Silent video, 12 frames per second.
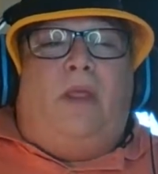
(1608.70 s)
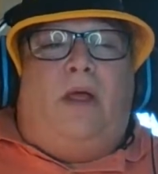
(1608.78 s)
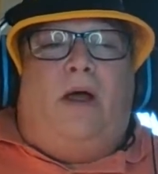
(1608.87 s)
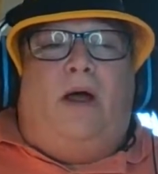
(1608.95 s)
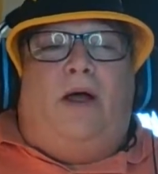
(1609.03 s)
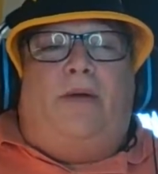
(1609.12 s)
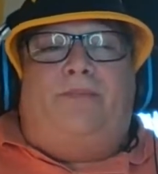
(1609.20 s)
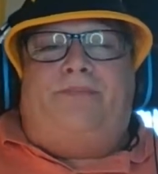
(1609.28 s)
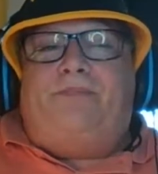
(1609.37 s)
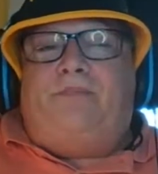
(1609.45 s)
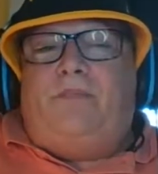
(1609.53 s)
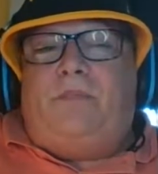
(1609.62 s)
um,
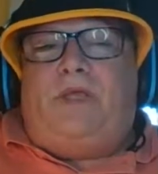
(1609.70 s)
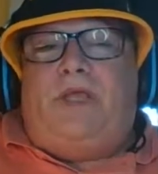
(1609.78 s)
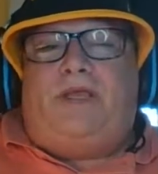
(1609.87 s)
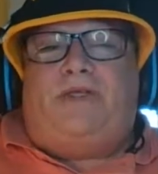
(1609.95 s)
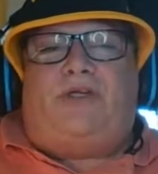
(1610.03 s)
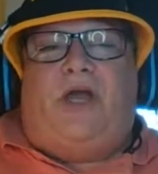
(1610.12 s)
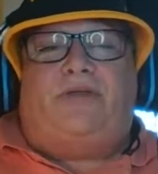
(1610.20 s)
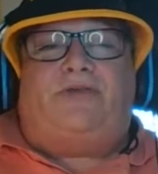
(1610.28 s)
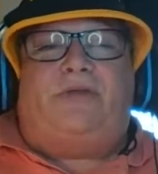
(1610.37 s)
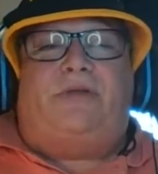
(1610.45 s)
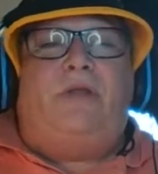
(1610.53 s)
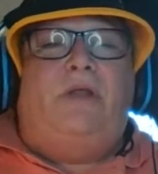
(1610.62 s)
Keegan
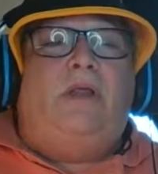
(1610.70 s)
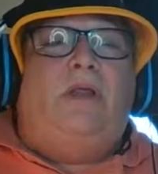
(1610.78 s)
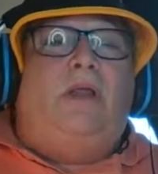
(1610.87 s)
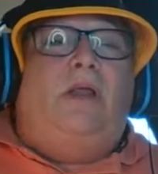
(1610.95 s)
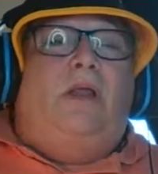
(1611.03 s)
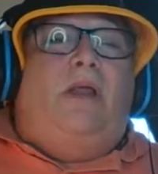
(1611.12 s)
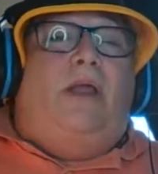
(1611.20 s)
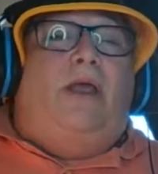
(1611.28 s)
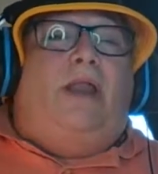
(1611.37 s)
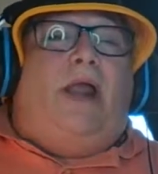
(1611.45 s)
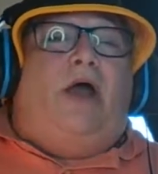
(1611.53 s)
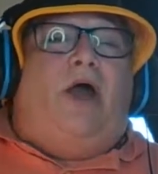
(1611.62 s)
Johnson,
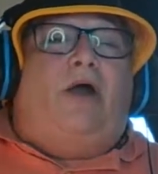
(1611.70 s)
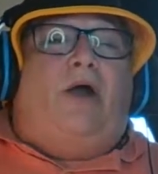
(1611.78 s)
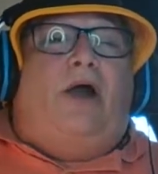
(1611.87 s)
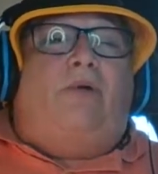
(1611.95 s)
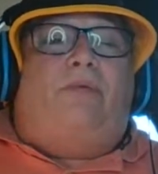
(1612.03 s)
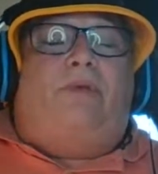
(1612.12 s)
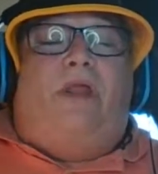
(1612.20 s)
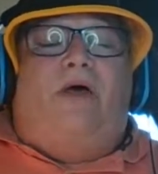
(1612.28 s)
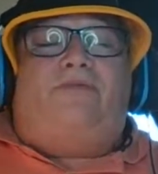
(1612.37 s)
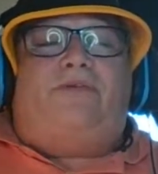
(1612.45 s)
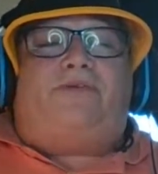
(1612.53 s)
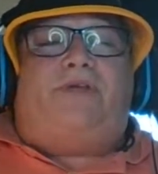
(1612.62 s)
and I would
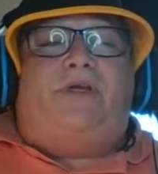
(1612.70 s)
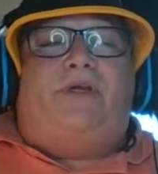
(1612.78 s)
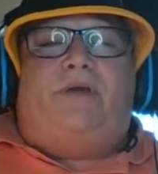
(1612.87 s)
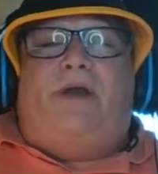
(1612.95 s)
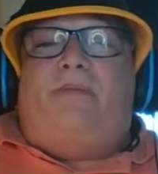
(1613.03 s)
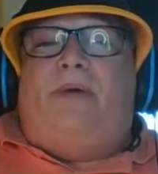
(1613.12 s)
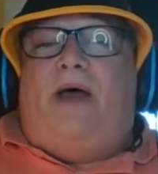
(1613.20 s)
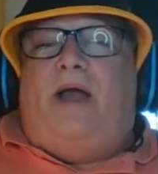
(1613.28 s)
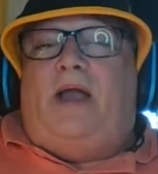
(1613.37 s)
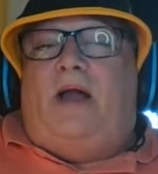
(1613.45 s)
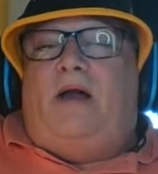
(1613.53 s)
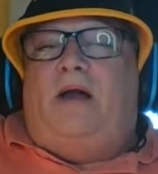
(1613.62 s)
love to see him come
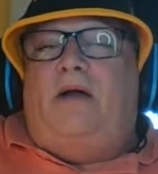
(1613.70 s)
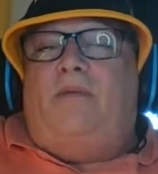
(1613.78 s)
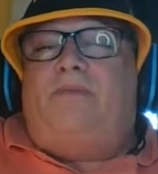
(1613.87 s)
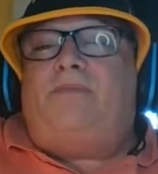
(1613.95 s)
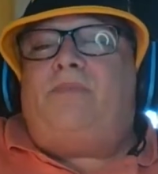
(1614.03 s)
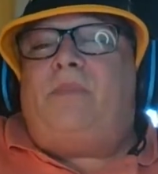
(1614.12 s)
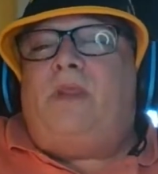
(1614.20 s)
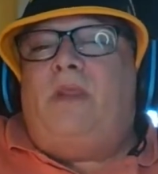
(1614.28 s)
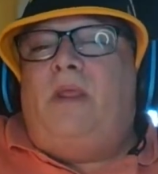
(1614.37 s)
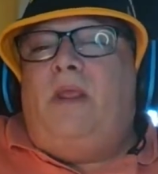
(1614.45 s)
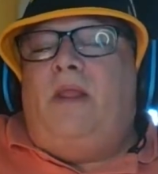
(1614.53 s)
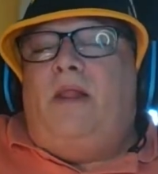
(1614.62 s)
back.
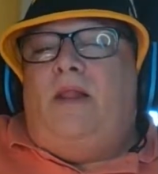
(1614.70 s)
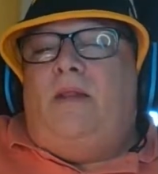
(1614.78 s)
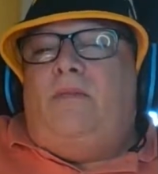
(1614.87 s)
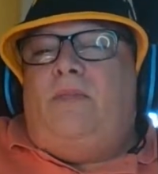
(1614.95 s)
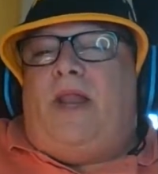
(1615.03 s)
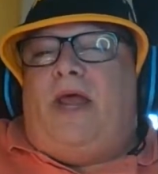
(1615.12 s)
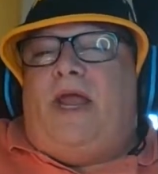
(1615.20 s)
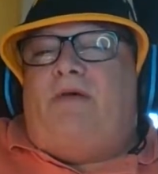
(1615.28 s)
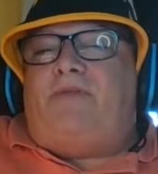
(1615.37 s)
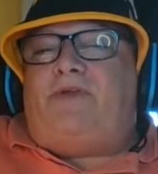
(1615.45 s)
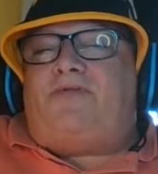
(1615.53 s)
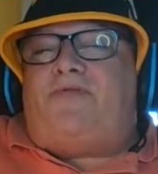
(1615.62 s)
But I have
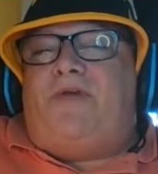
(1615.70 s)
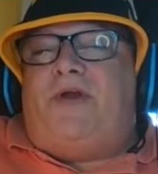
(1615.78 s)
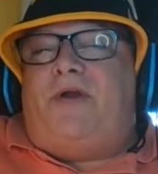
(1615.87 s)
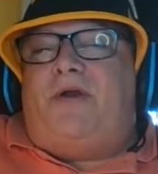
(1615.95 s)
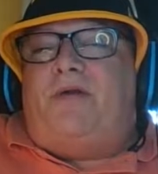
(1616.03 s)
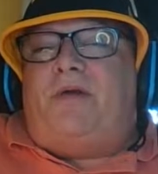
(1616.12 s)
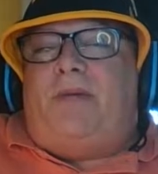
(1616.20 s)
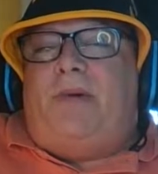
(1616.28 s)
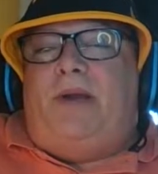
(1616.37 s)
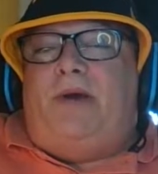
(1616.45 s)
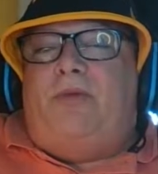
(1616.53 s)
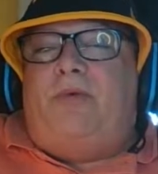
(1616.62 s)
this fear. I'm
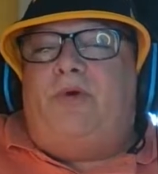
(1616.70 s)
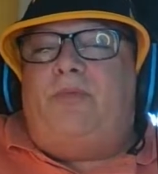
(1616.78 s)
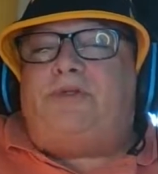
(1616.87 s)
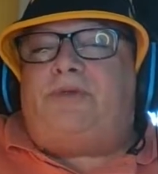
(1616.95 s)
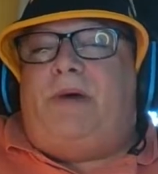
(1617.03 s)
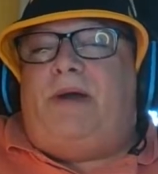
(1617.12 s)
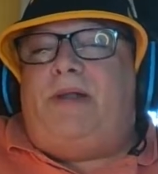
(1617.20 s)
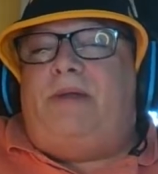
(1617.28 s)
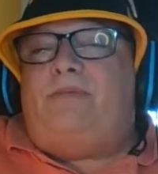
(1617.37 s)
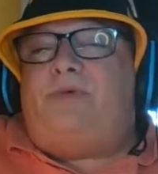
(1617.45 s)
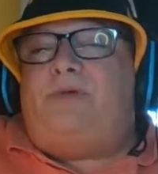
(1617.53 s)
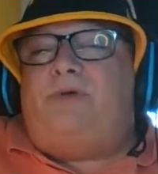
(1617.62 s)
hearing rumors about
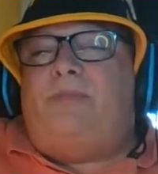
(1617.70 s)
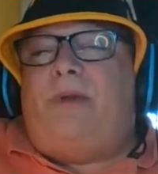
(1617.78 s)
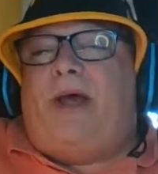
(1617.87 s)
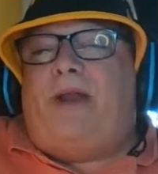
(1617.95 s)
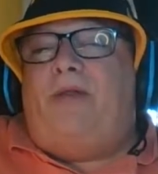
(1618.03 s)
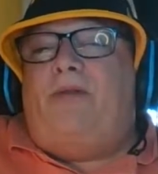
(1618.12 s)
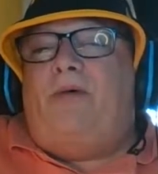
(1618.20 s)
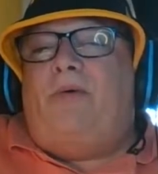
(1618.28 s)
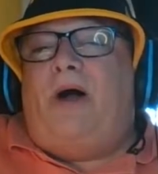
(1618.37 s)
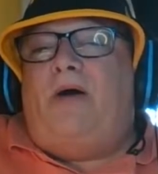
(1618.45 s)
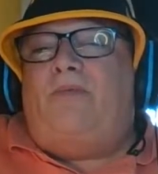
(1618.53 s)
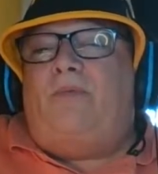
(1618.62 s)
him too, but I don't
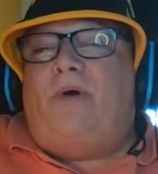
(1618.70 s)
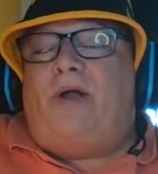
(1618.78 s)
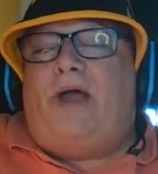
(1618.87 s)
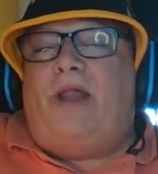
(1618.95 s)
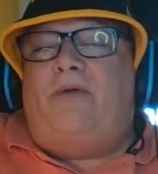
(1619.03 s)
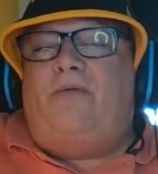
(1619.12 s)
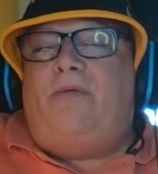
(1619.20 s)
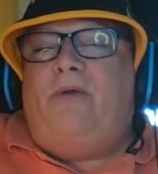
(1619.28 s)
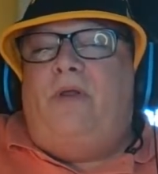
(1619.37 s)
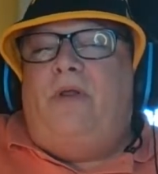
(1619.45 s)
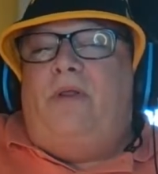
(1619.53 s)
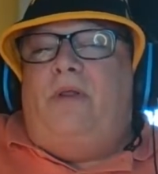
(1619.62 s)
know what kind of
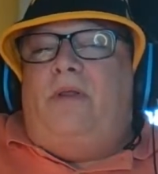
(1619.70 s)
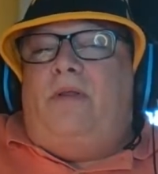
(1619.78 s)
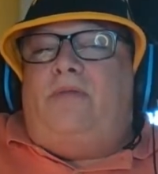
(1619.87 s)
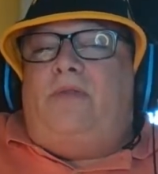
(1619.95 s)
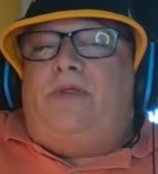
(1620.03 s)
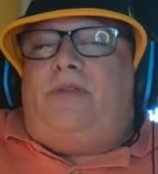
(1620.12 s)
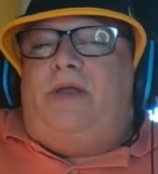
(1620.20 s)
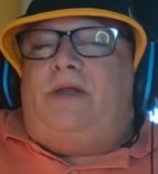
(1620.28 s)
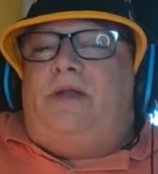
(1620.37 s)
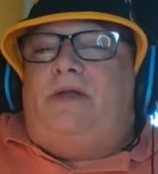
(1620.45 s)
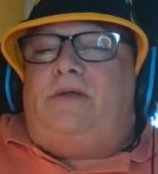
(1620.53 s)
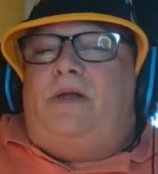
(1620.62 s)
the thing
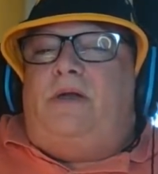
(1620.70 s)
does.